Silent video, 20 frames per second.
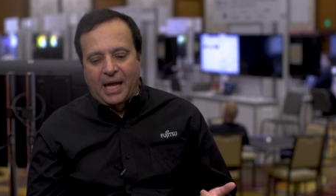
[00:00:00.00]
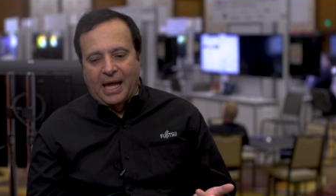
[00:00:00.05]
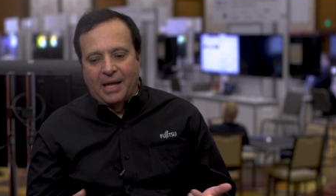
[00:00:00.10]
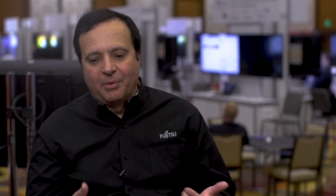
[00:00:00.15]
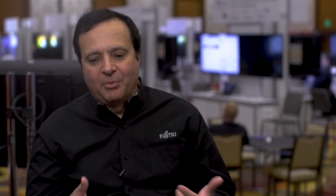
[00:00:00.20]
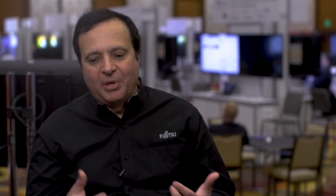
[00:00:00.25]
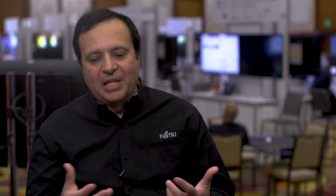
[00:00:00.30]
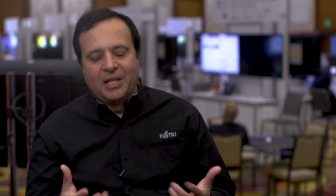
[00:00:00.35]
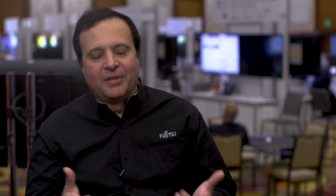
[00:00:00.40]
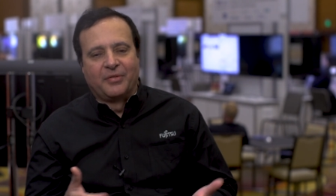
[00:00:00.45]

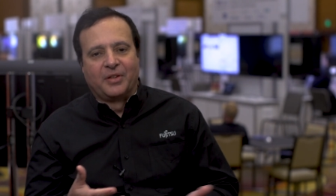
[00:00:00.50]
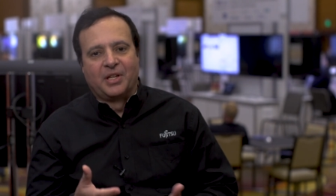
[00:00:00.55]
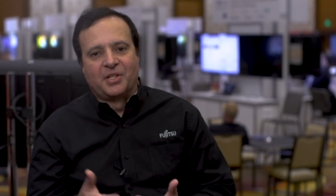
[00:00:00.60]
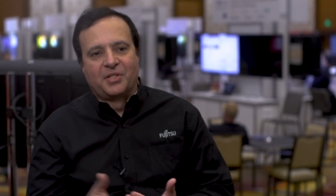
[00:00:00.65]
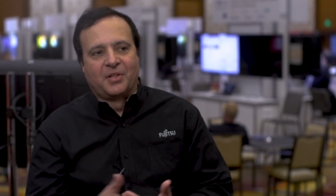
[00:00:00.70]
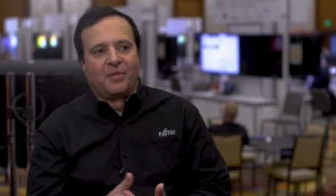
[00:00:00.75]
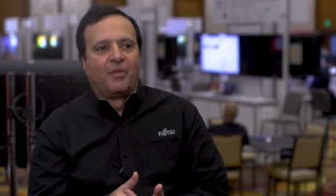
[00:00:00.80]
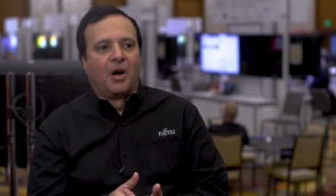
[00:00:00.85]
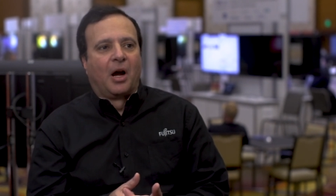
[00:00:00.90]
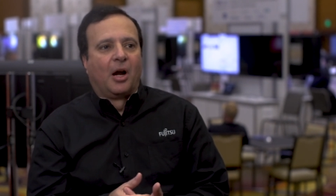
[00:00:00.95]
And we live in
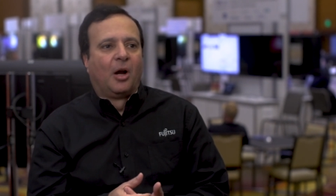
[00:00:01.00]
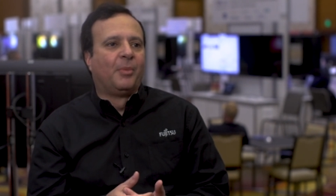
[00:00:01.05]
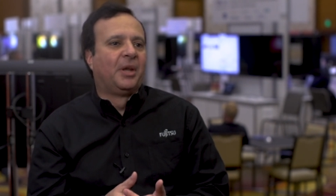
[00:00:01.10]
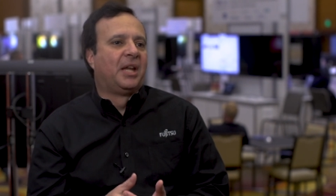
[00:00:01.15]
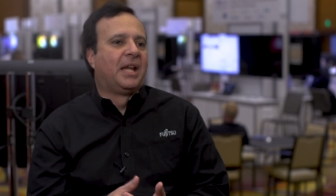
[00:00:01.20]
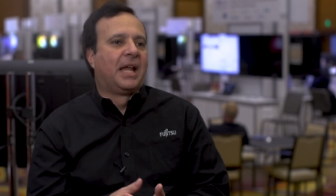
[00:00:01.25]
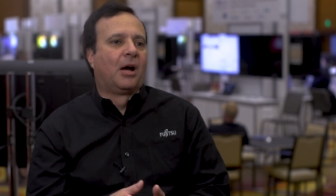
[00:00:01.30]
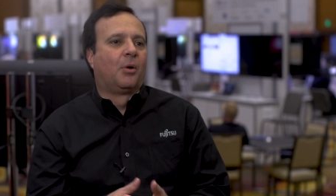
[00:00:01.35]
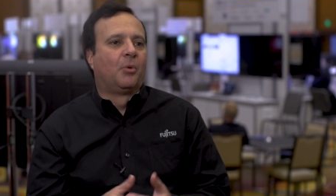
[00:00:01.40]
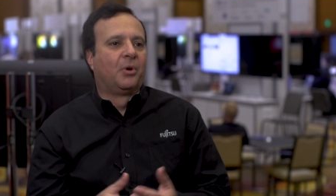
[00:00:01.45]
this
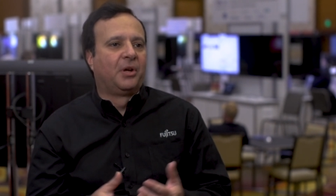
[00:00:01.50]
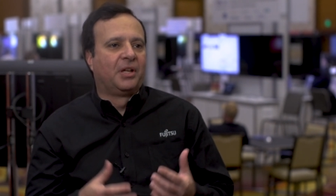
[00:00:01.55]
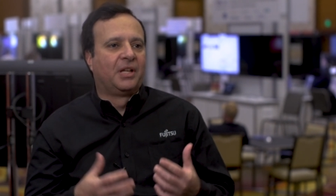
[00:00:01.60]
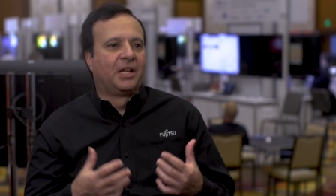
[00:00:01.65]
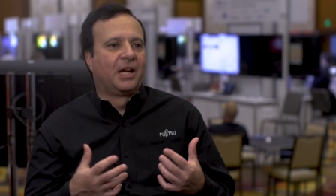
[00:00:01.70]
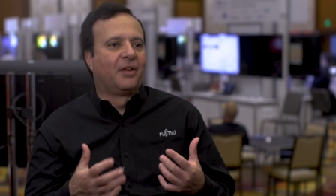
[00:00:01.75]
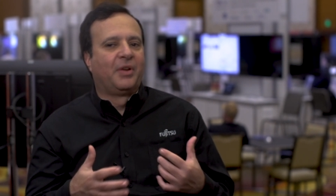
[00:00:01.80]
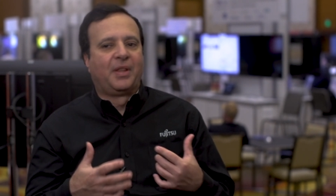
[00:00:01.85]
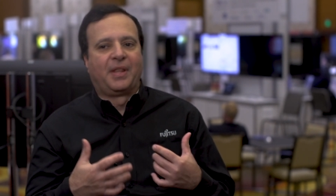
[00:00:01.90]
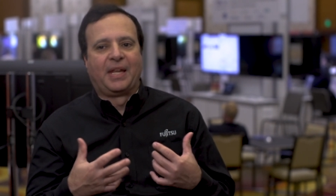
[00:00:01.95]
environment now
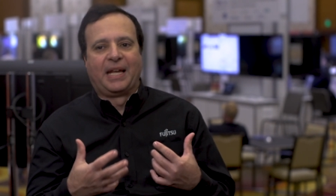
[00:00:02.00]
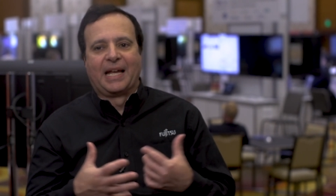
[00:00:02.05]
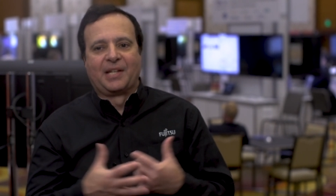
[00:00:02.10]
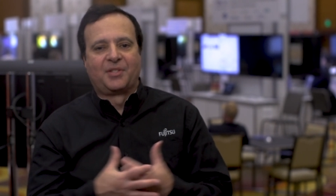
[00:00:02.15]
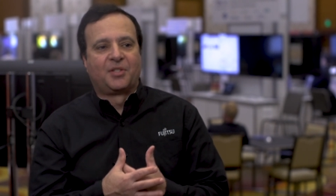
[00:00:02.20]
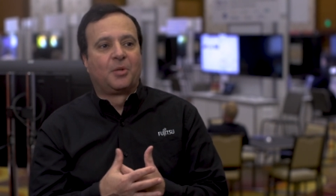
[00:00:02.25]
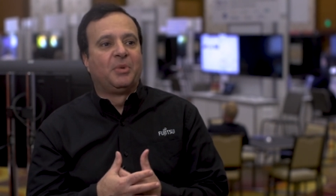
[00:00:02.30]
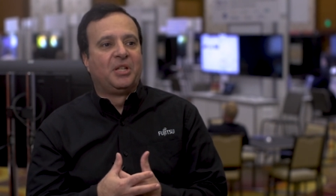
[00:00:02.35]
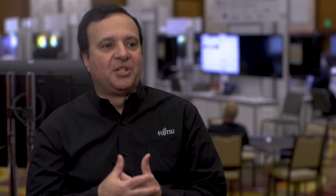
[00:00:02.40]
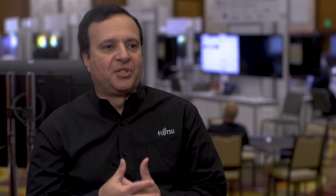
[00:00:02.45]
where everything
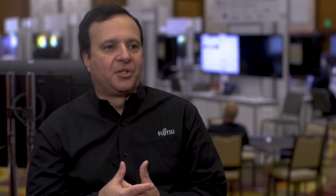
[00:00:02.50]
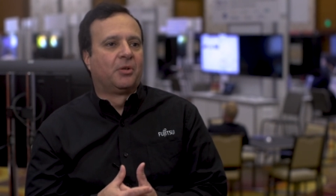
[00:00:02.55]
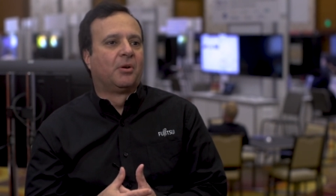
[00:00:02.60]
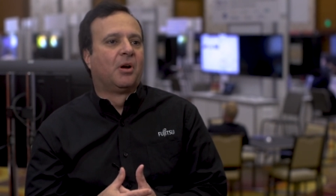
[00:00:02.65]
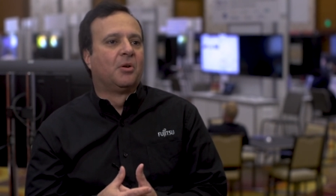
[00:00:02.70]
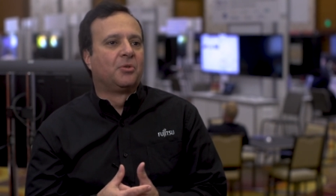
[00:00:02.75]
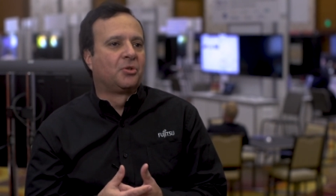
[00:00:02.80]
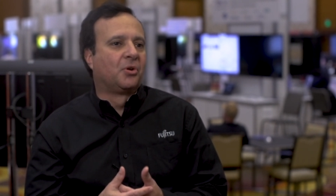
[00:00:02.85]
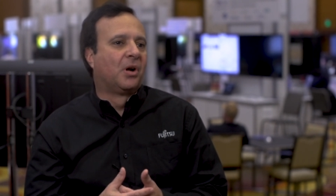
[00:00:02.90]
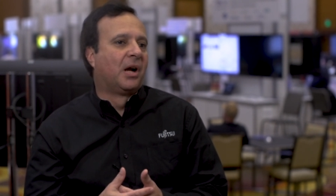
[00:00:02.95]
has to be
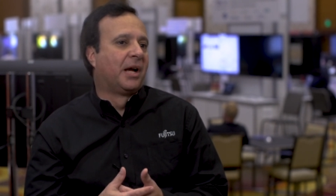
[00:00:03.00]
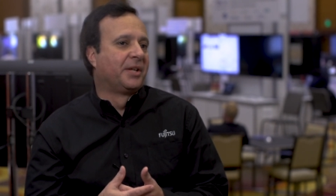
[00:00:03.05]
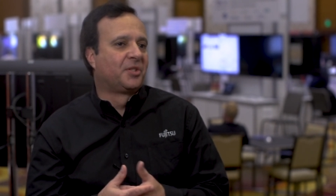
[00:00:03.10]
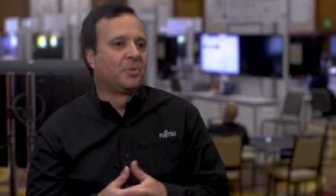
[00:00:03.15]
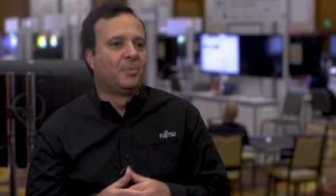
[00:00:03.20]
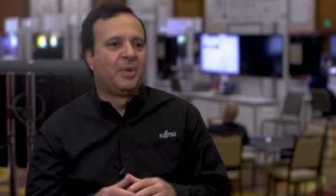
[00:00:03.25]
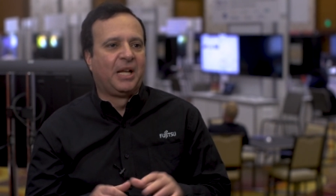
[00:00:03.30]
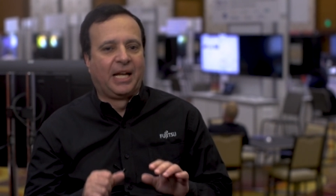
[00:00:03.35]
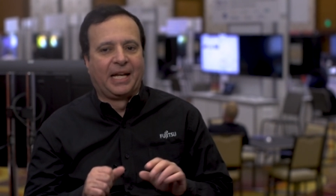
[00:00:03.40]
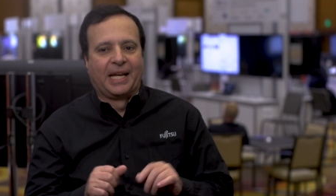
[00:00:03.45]
zero
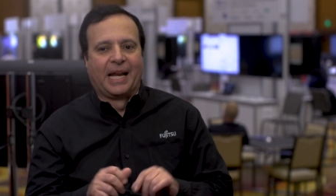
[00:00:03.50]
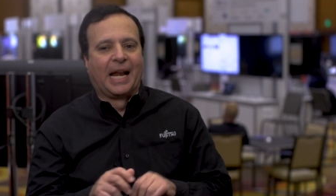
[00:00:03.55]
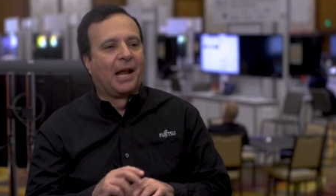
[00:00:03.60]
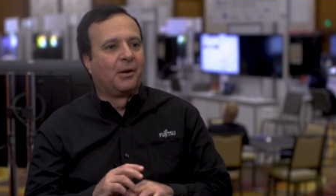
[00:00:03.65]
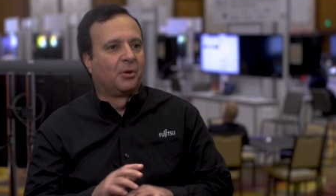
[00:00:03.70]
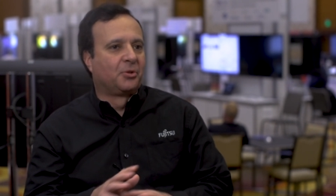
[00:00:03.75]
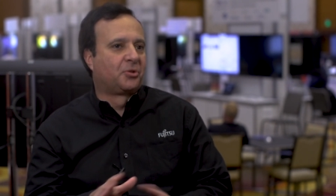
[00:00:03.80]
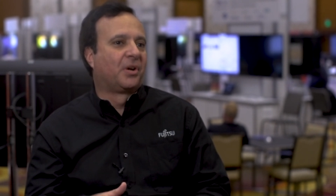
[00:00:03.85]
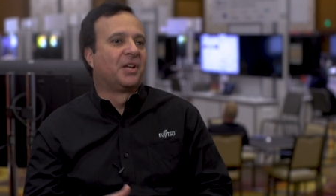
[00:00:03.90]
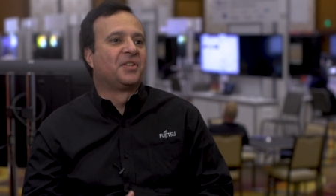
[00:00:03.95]
trust, meaning that
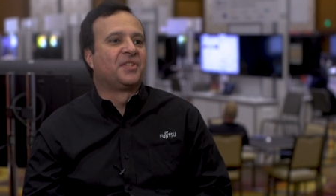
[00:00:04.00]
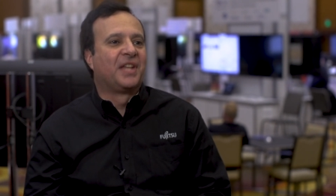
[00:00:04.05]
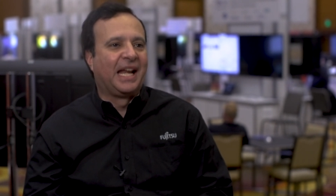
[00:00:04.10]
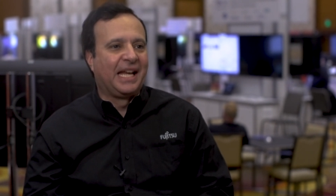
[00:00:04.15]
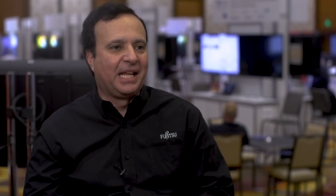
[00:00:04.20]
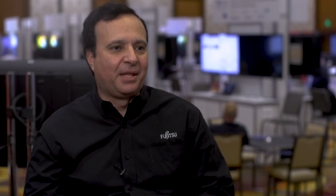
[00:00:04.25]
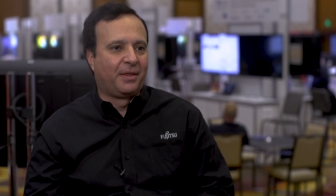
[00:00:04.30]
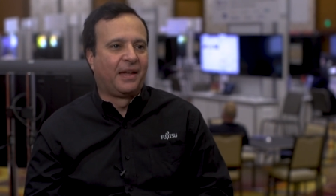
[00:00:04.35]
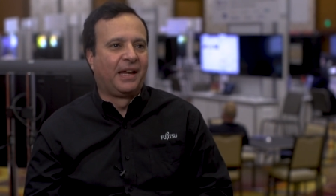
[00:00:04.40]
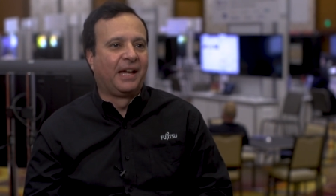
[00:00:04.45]
I don't trust
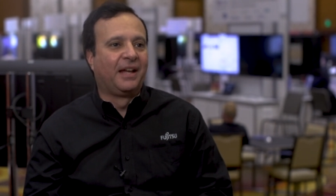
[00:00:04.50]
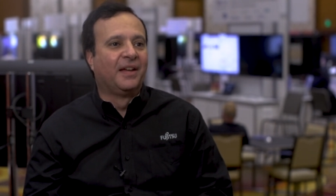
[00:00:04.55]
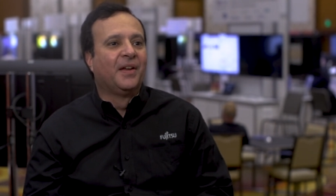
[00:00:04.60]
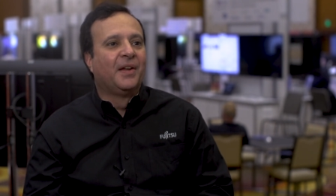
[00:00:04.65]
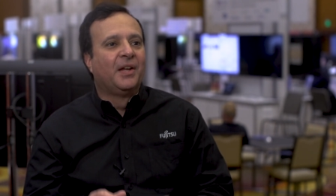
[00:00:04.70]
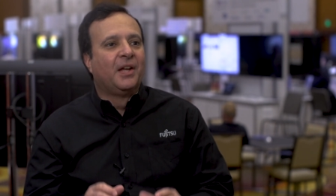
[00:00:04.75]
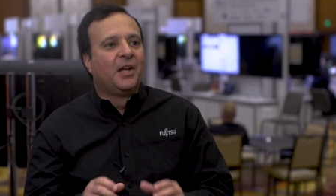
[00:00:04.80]
anything.